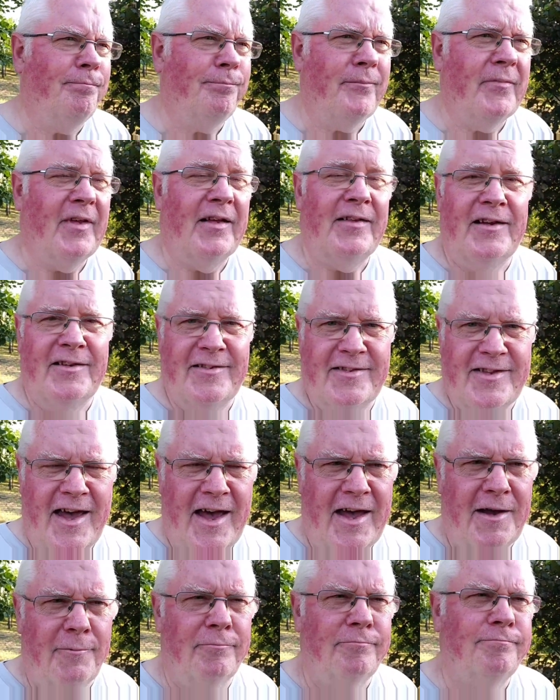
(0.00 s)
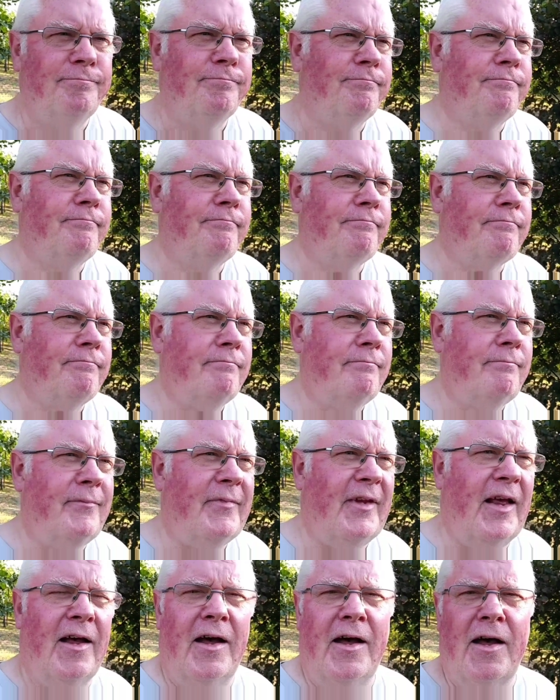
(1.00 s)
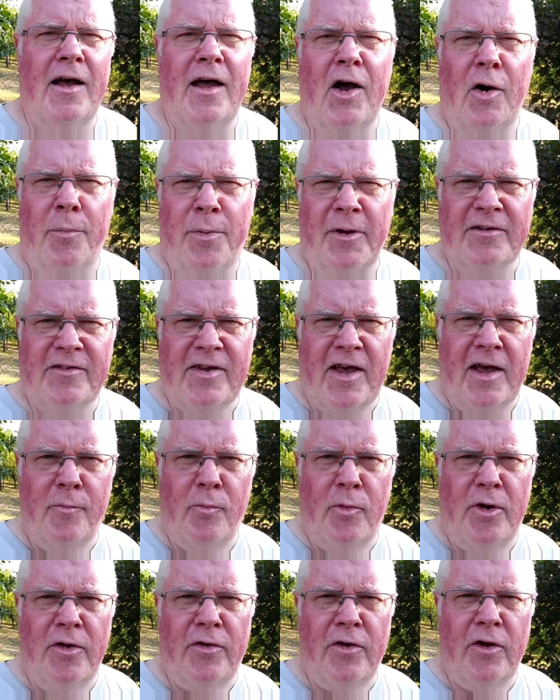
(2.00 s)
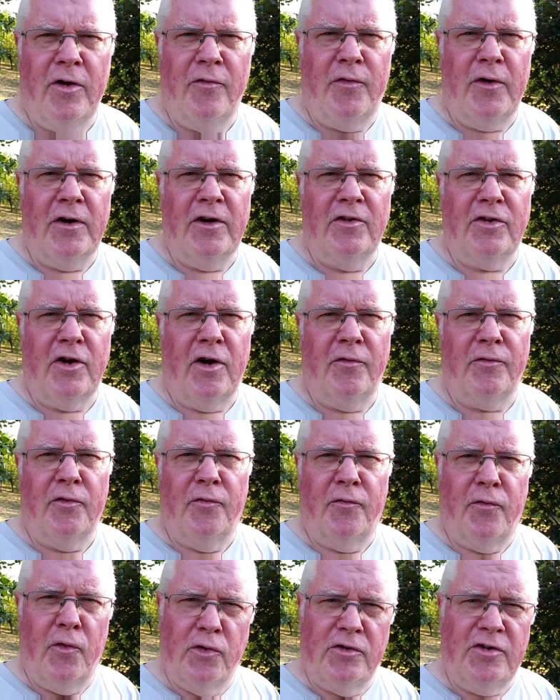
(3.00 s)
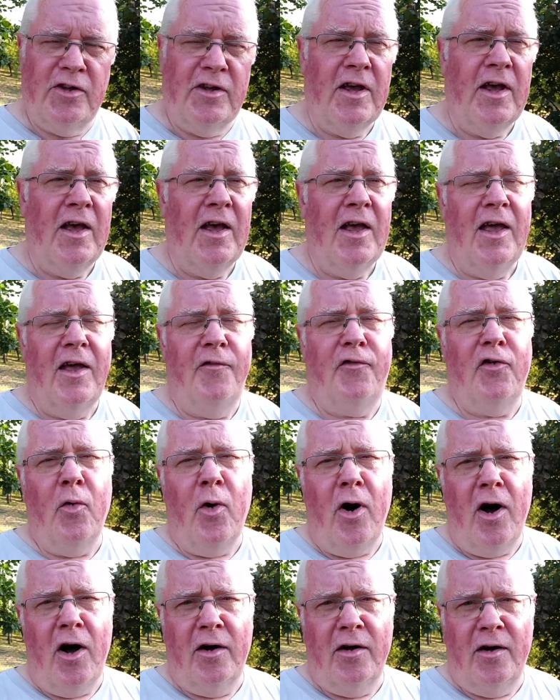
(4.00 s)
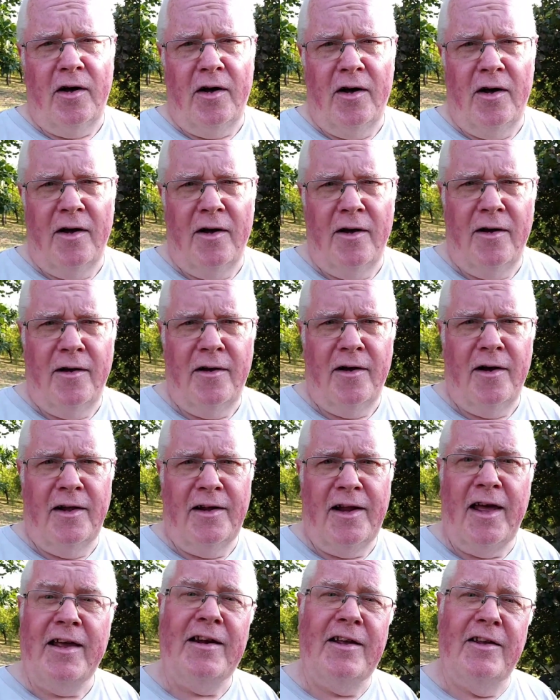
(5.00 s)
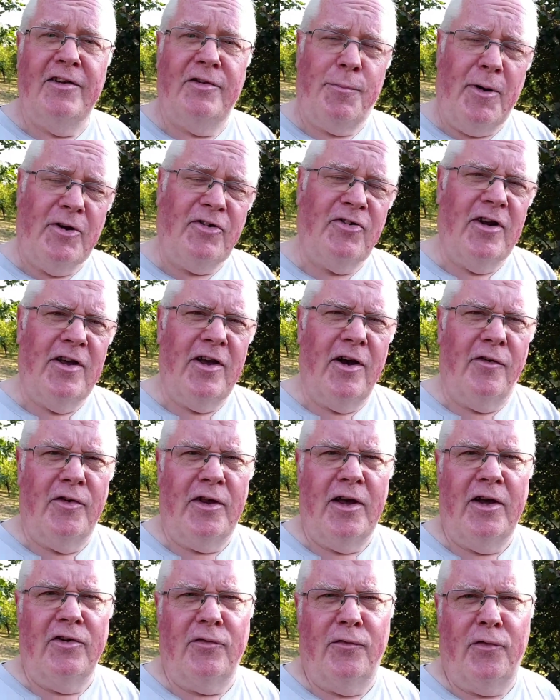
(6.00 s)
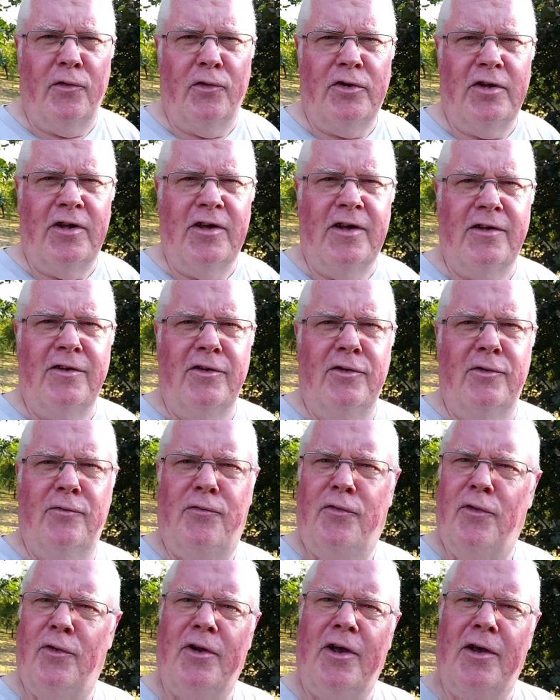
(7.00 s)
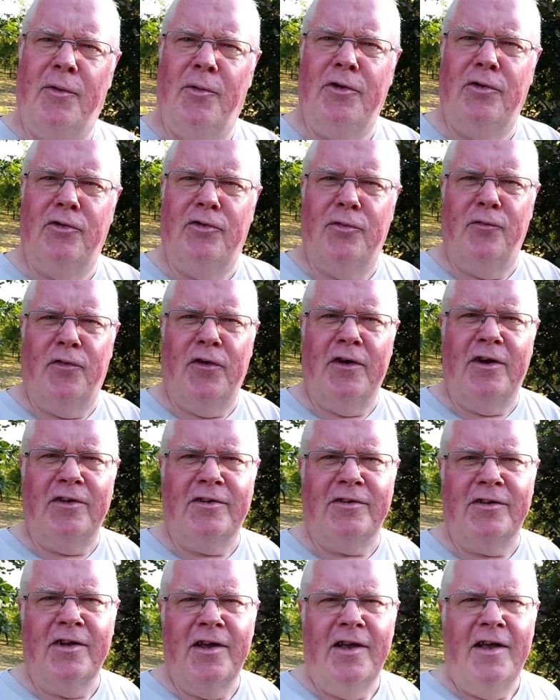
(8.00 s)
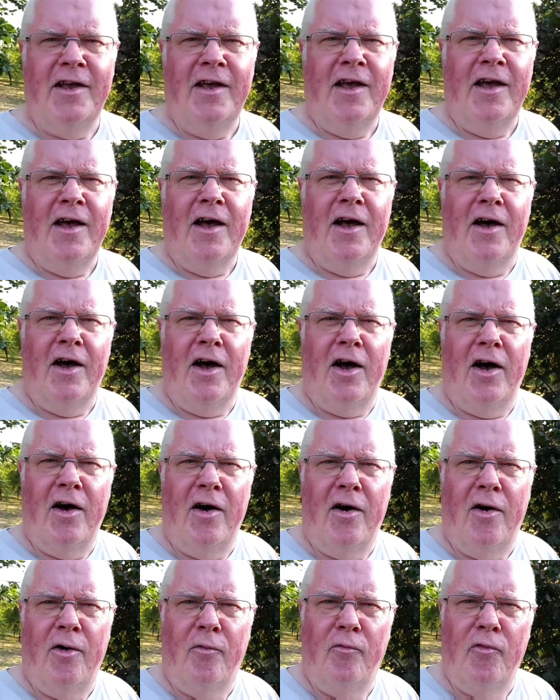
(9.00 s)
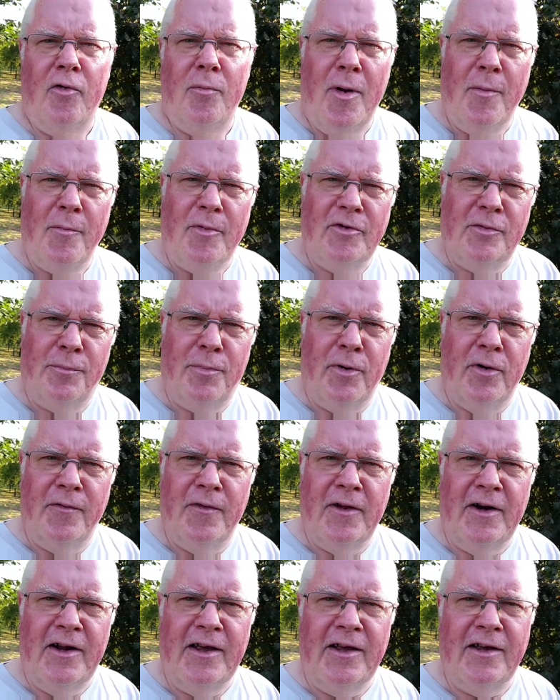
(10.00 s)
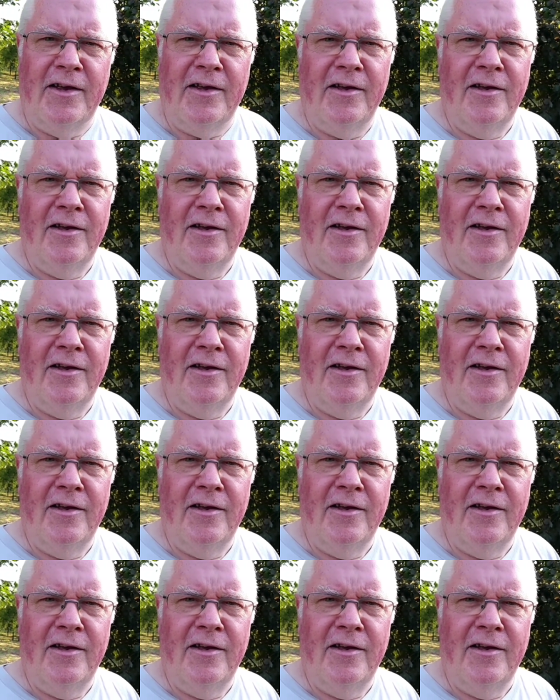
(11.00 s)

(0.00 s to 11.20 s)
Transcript: There's that. Helping Tam with her fitness after 40. If you are a lady, especially over the age of 40, and you feel that you want to do some fitness, I'll remember to put the link